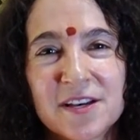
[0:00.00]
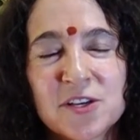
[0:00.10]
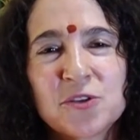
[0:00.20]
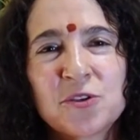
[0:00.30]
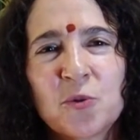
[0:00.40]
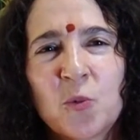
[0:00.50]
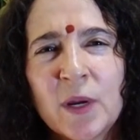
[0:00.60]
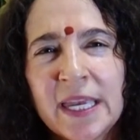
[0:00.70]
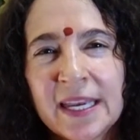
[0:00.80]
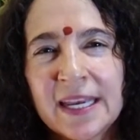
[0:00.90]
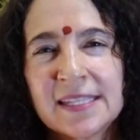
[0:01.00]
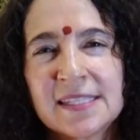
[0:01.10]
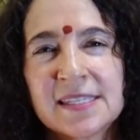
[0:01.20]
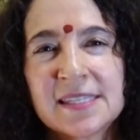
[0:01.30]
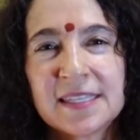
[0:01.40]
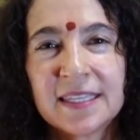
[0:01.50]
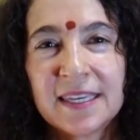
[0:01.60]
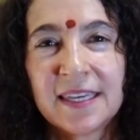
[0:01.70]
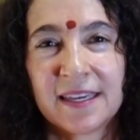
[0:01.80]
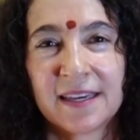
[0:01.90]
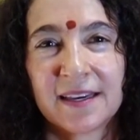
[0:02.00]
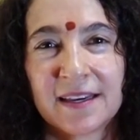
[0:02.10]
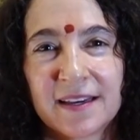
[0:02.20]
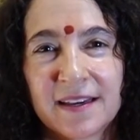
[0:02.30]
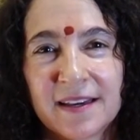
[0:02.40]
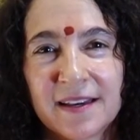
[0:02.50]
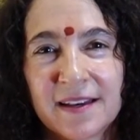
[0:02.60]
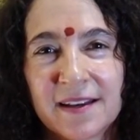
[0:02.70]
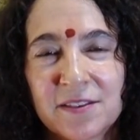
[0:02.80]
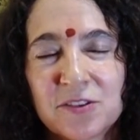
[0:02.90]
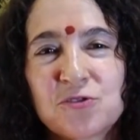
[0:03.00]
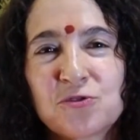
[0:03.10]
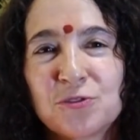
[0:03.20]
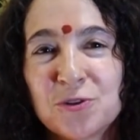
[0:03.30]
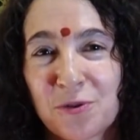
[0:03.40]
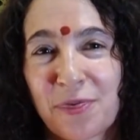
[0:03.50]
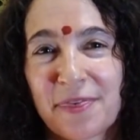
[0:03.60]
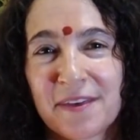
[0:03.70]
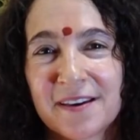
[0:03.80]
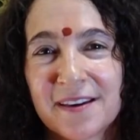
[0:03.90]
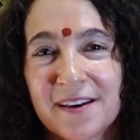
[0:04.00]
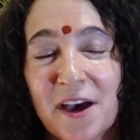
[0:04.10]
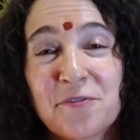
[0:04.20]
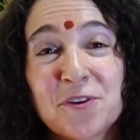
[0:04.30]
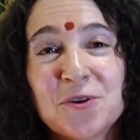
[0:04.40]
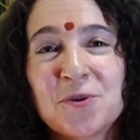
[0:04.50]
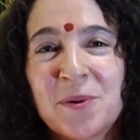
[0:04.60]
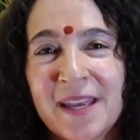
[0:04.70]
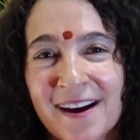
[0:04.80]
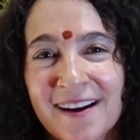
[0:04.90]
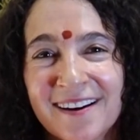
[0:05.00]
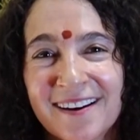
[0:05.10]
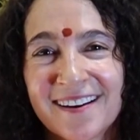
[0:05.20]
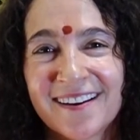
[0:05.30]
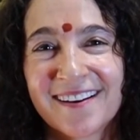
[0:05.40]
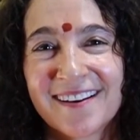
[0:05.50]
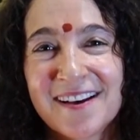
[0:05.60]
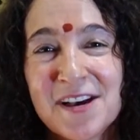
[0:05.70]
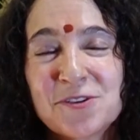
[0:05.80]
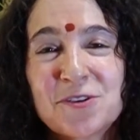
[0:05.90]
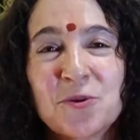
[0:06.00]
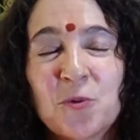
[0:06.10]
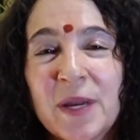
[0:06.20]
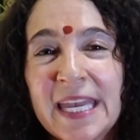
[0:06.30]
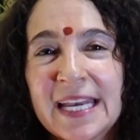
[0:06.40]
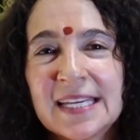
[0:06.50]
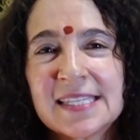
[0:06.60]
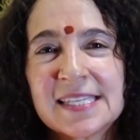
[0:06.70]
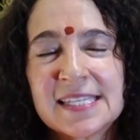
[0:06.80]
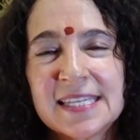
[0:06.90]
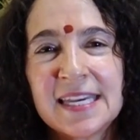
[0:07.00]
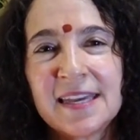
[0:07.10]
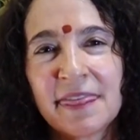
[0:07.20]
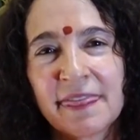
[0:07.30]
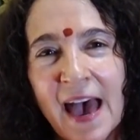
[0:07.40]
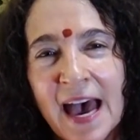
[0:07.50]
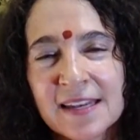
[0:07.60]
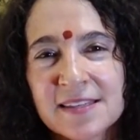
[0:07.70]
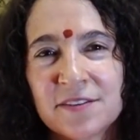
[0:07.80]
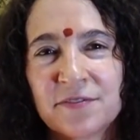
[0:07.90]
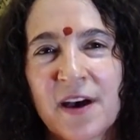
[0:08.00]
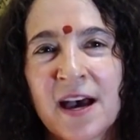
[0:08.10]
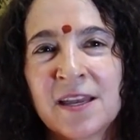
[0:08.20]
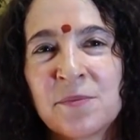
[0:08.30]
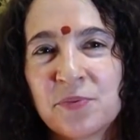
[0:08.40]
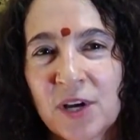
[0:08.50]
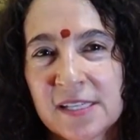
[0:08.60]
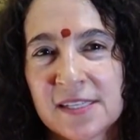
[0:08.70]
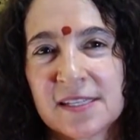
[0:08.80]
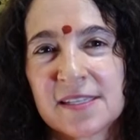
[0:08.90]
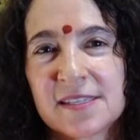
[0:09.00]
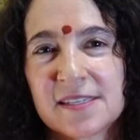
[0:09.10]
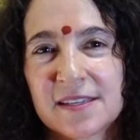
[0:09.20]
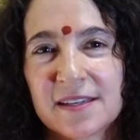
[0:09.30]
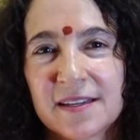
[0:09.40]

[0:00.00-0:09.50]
so that we can see the truth of who we are, so that we can see that divine presence